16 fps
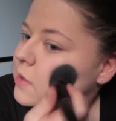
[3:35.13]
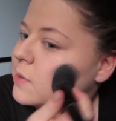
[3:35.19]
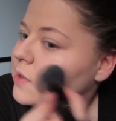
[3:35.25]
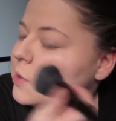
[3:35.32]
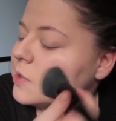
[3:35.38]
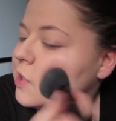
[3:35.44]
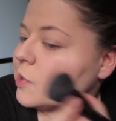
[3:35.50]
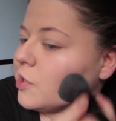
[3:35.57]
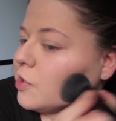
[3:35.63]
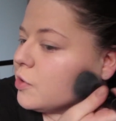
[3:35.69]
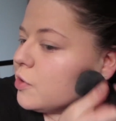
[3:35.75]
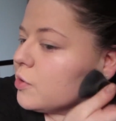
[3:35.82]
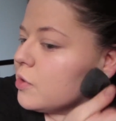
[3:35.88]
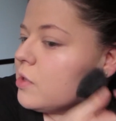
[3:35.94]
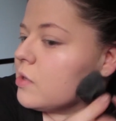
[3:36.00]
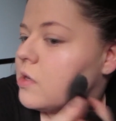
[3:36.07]

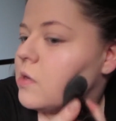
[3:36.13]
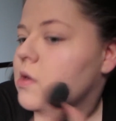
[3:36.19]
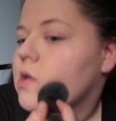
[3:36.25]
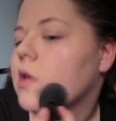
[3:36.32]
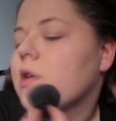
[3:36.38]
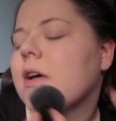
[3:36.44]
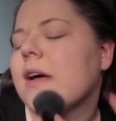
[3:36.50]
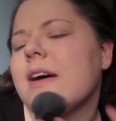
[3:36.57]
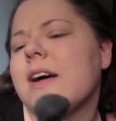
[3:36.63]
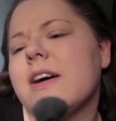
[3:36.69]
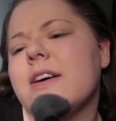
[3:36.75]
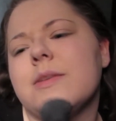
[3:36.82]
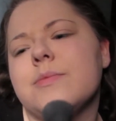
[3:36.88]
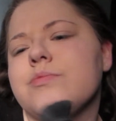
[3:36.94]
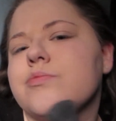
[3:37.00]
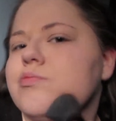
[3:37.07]
until
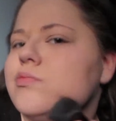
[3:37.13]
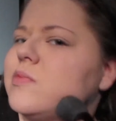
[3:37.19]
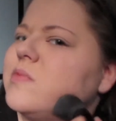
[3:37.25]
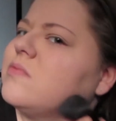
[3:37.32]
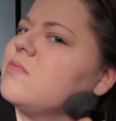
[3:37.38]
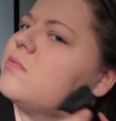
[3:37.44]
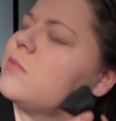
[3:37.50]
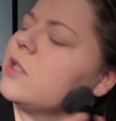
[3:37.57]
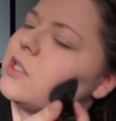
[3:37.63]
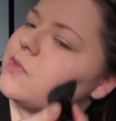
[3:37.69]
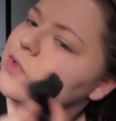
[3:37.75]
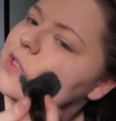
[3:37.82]
um, March